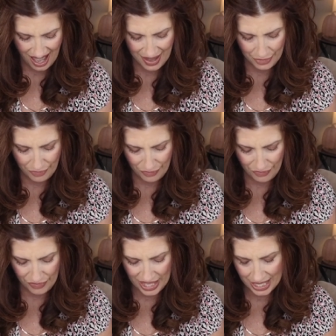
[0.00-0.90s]
I
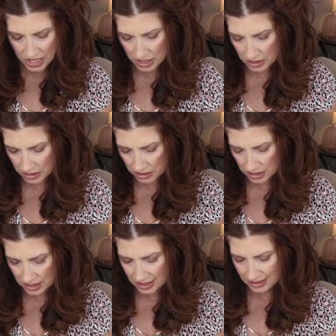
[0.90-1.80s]
feel
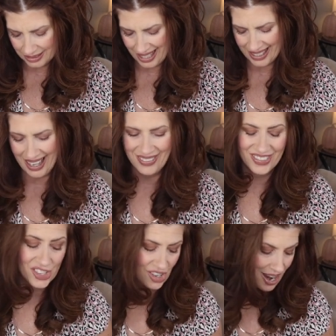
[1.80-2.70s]
like
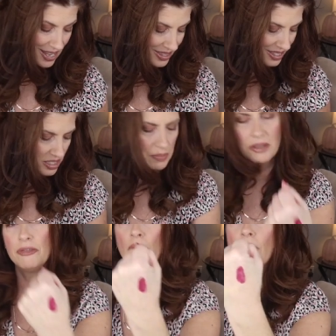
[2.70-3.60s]
I've tried this
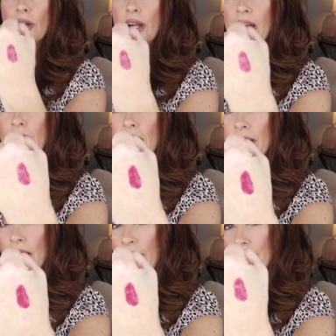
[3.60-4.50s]
before
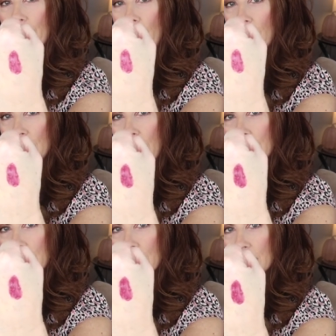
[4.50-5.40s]
and I've not
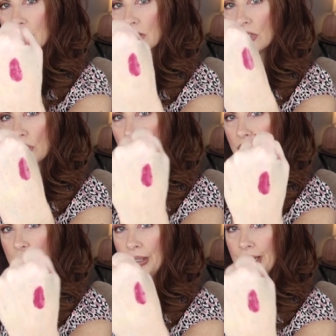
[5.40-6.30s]
liked it. This is a
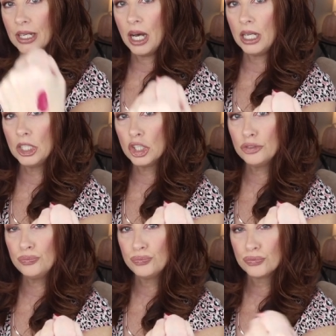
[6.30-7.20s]
really pretty
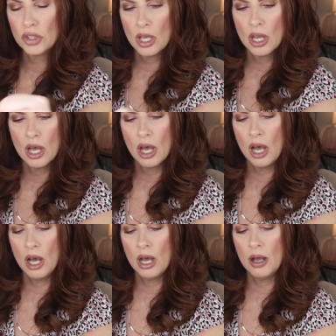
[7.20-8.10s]
color, but
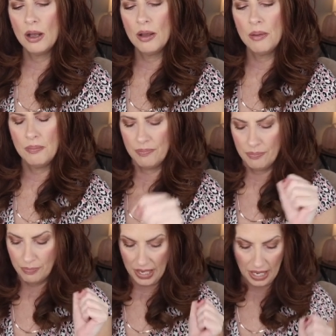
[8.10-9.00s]
I
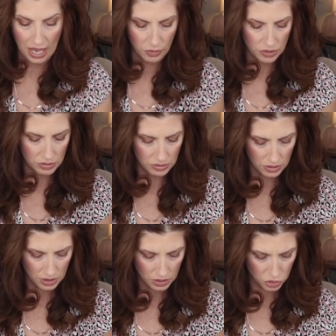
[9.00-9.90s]
will
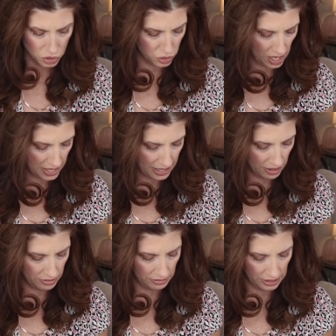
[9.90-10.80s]
try it
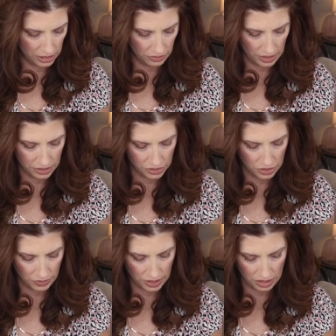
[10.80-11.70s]
out and let you guys
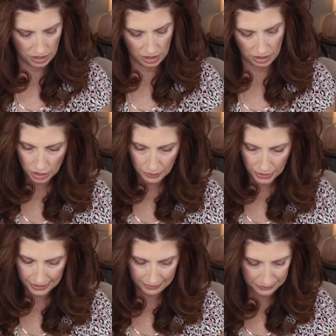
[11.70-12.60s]
know what I think. Number
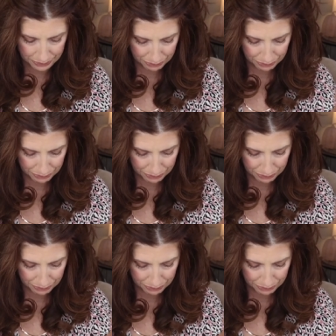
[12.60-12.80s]
11.